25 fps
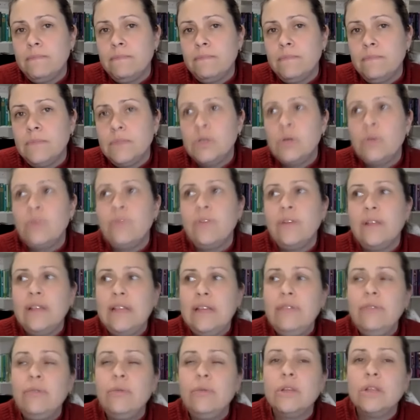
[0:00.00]
And so if I
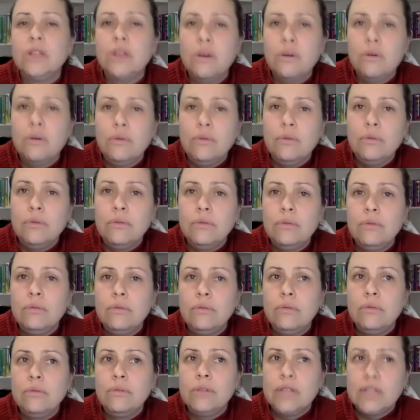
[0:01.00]
leave you alone,
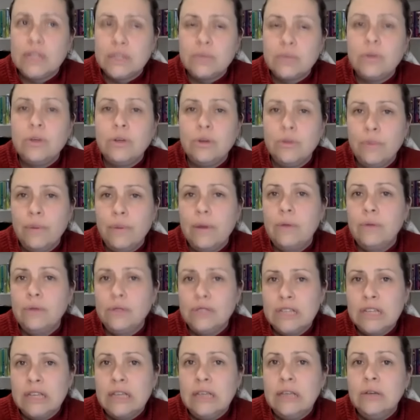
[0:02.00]
that's what your brain will
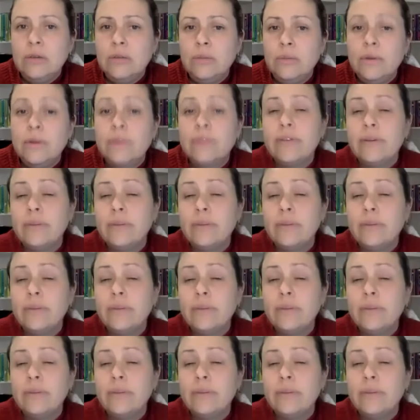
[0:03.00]
tell you. But if